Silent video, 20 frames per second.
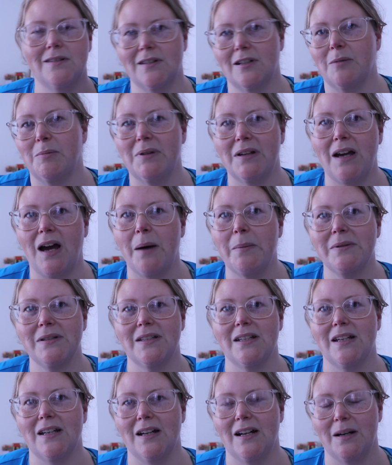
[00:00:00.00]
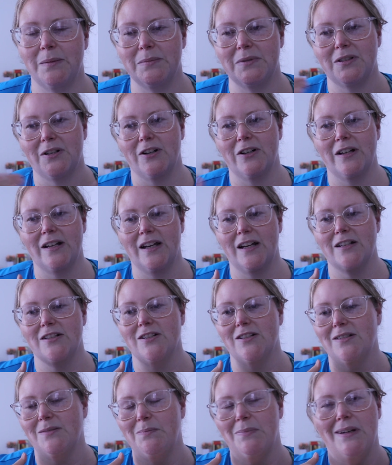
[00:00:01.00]
the complete opposite. I'm starting at
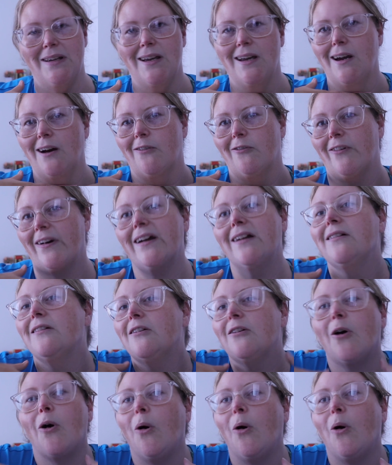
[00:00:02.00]
just being a regular